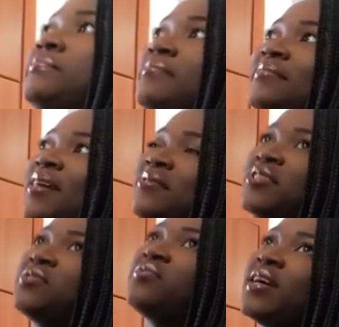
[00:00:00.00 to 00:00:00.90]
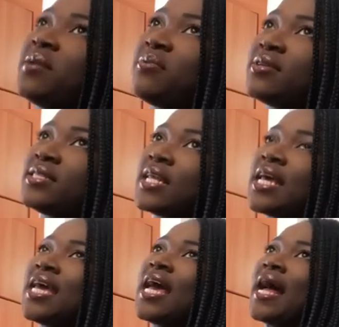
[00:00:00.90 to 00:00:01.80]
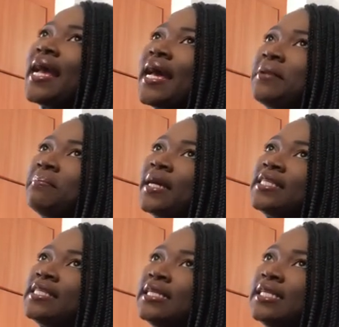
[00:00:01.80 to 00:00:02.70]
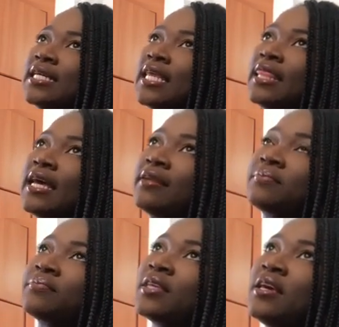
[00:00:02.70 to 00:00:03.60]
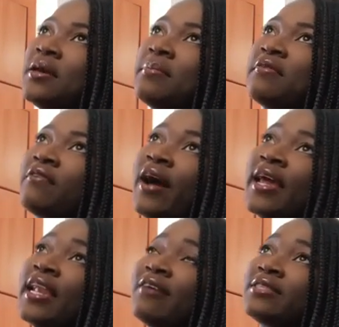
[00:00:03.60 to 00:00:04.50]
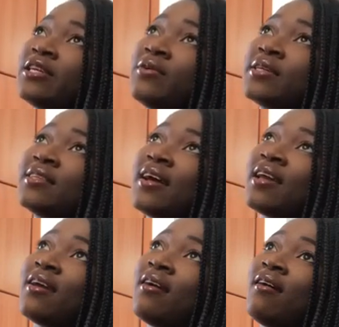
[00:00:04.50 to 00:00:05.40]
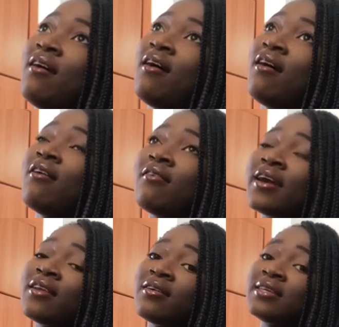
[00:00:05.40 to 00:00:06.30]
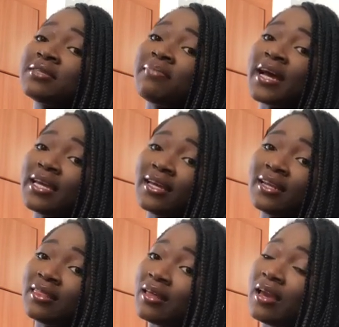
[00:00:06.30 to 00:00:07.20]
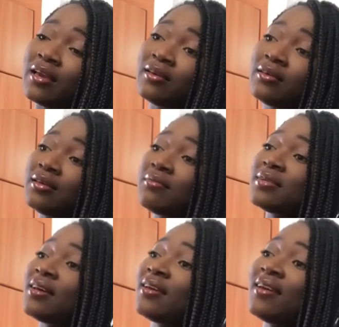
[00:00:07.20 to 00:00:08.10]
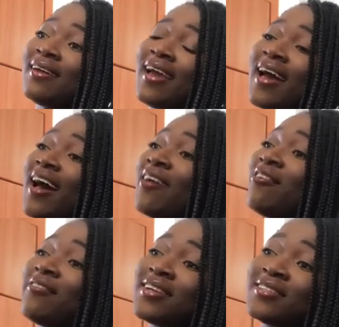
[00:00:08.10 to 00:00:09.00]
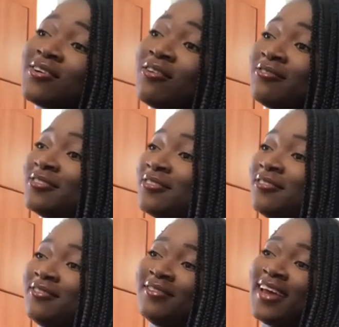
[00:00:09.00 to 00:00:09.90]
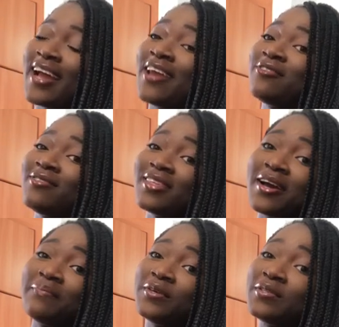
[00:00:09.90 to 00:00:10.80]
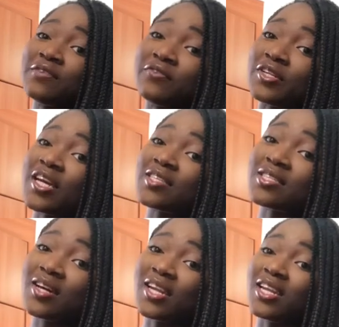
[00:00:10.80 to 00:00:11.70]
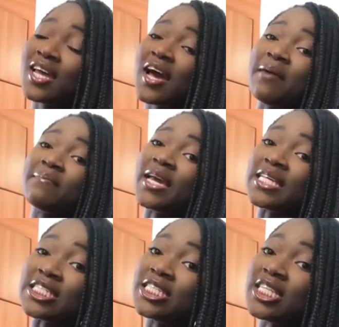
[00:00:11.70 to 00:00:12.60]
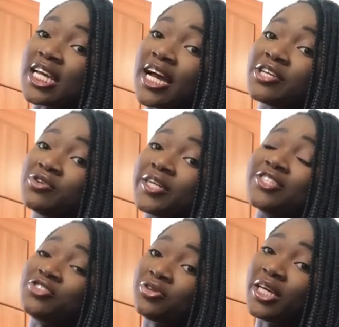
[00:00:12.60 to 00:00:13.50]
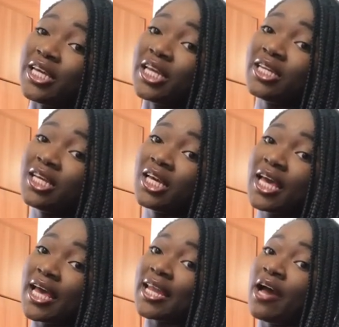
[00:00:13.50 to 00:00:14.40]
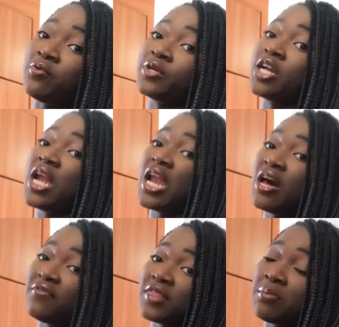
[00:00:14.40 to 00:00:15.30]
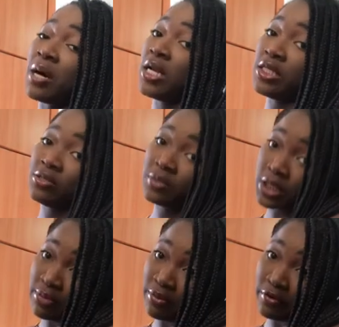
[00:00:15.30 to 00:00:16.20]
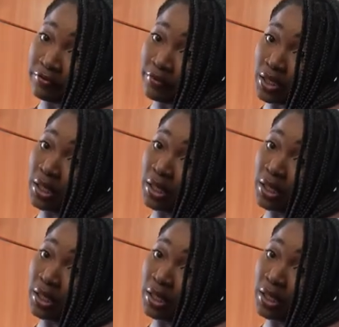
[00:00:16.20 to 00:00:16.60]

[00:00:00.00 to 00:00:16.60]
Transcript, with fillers: that was just right about it I had my tea and then before I left he was like oh, I'm not going to buy anything. I'm like, I already told you. Like, I know they are beautiful, they are stunning, they are amazing, they are, you know, intriguing, and I would love them. Unless you want to give me for free